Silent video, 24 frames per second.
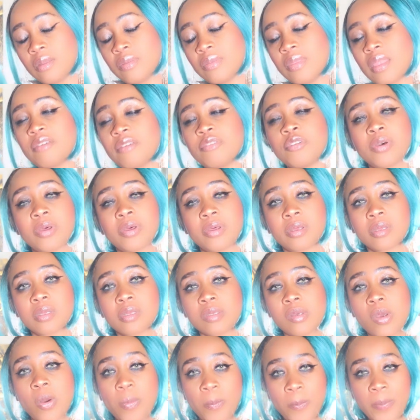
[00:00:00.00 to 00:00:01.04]
Never
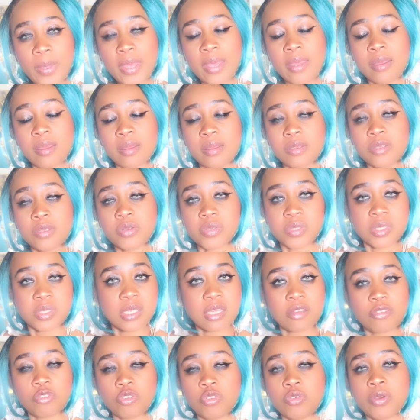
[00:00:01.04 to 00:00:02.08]
compare
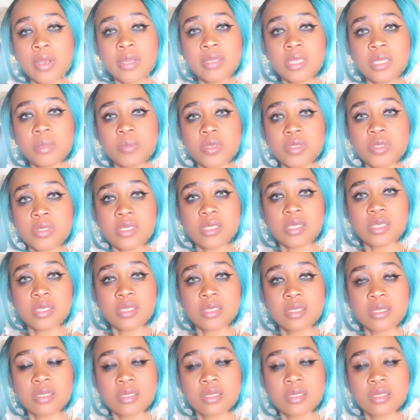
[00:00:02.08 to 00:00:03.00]
yourself to anybody.